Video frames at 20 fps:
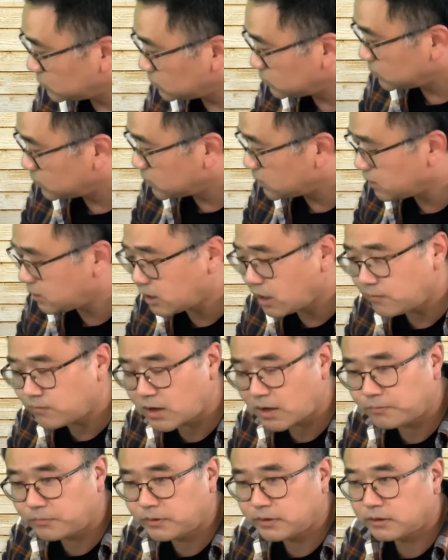He came
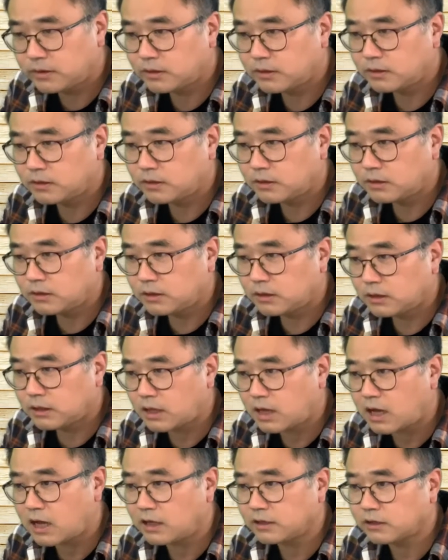up
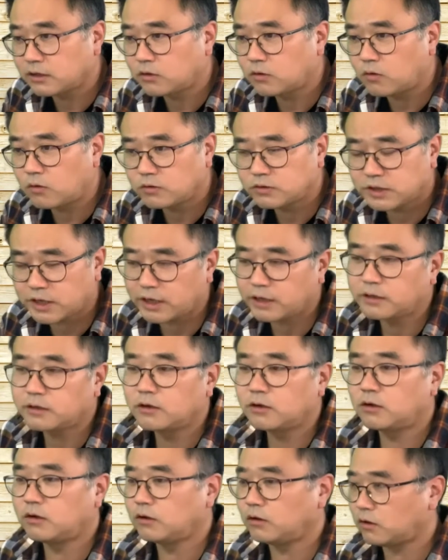and causing
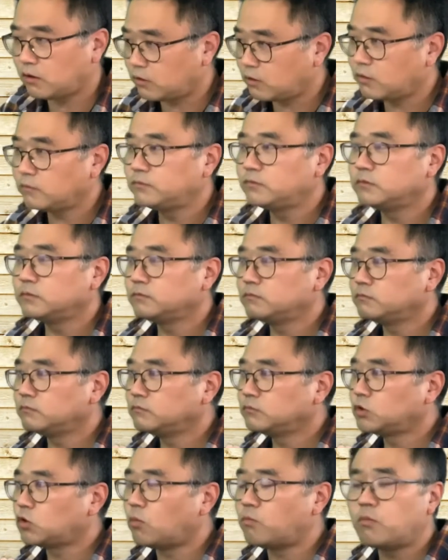a lot of
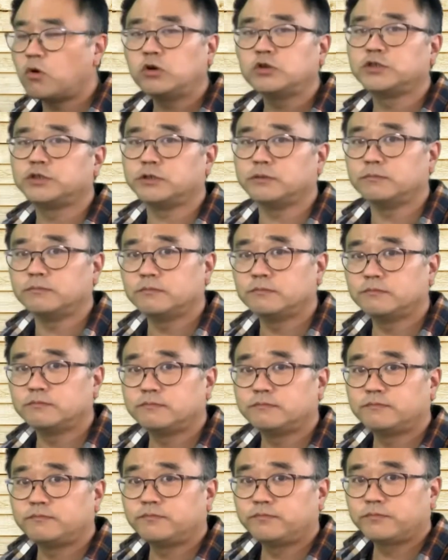commotion,
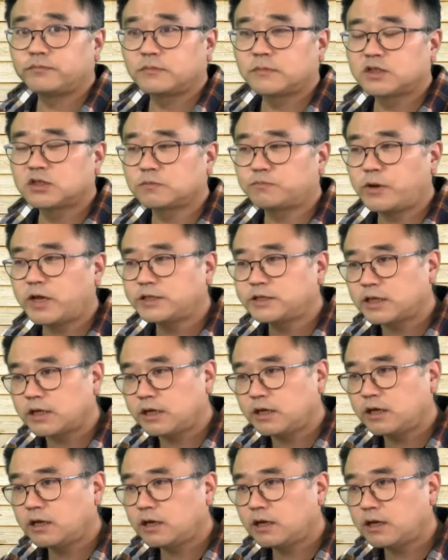
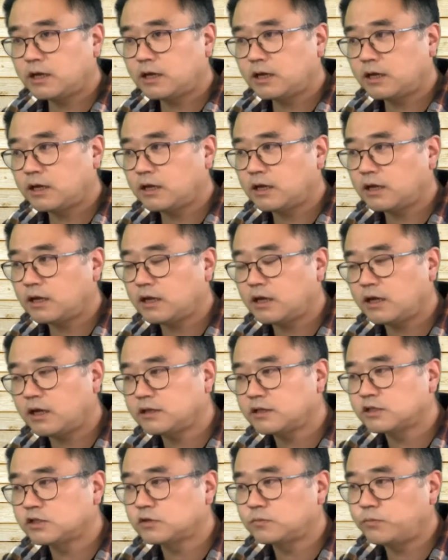especially in the
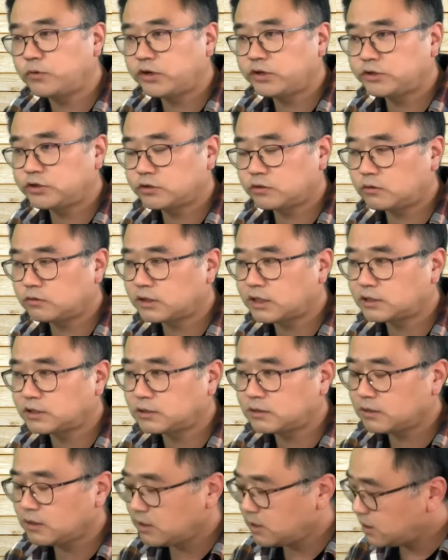spiritual,
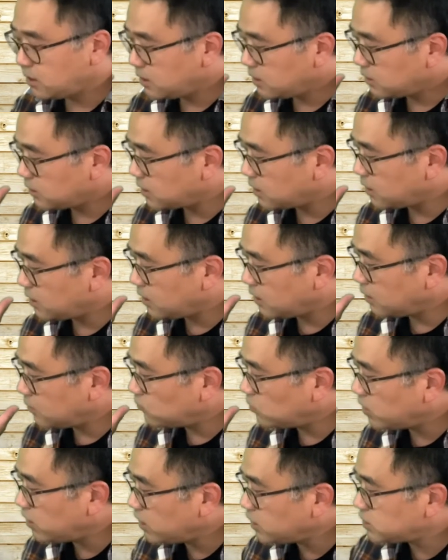the
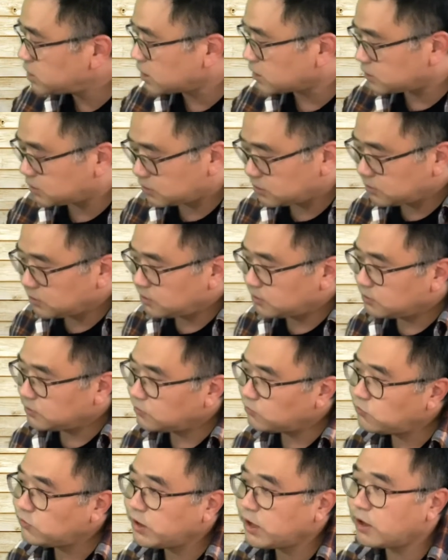religious
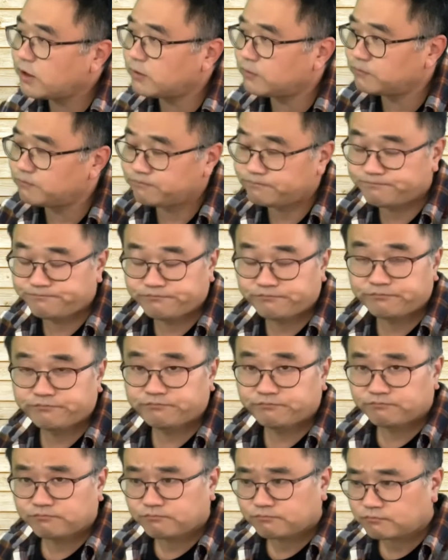realm
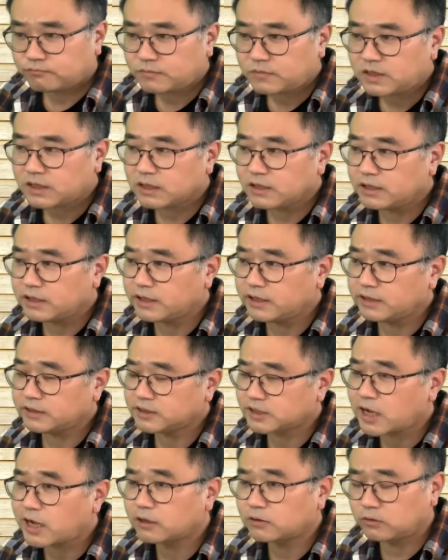the
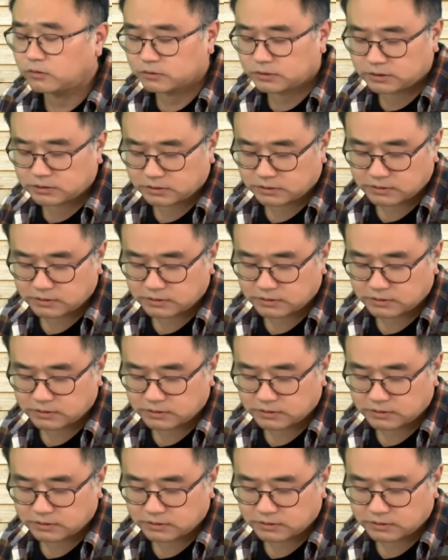circles.